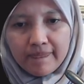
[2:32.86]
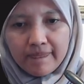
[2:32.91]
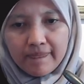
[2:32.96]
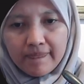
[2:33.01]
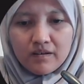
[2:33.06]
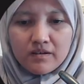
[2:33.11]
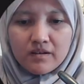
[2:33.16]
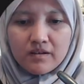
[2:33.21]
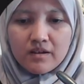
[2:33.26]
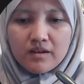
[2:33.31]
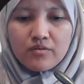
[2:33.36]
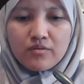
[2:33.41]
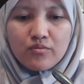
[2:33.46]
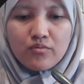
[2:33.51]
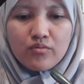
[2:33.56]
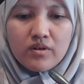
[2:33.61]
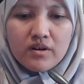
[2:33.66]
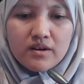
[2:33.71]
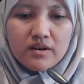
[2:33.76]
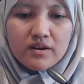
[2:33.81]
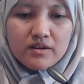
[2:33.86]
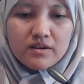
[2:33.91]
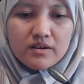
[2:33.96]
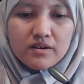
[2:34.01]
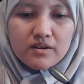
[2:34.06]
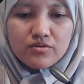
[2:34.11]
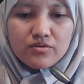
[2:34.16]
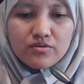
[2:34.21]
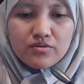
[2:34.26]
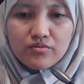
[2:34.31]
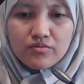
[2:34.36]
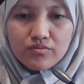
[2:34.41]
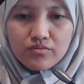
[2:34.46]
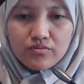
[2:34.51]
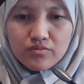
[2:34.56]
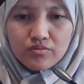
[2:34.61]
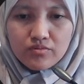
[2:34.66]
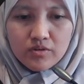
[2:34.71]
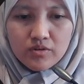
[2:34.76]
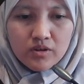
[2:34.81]
I wanna show
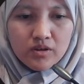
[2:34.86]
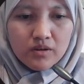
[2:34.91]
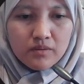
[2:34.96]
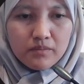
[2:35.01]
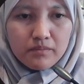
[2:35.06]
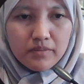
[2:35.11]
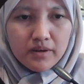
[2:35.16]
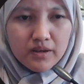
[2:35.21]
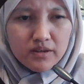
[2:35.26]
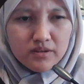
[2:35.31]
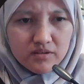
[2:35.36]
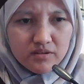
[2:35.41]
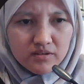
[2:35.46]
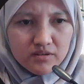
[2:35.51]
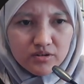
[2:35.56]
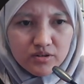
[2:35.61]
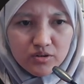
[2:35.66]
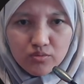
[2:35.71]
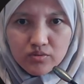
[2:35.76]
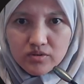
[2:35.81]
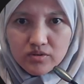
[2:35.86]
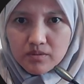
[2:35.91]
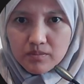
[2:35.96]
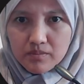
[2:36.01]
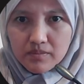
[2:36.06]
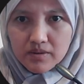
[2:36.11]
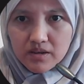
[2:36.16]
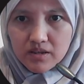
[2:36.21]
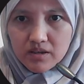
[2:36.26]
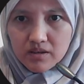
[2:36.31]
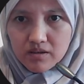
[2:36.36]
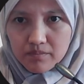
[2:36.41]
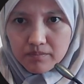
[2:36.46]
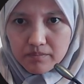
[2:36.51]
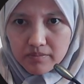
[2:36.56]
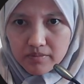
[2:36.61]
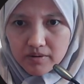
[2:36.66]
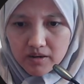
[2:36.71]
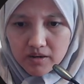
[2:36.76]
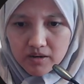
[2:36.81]
Python 3 what the meaning
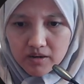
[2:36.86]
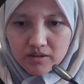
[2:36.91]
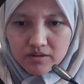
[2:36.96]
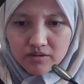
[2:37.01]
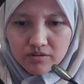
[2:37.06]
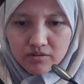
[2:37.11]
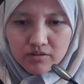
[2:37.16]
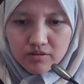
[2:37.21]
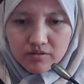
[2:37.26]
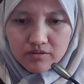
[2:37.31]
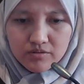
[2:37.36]
aliens colors.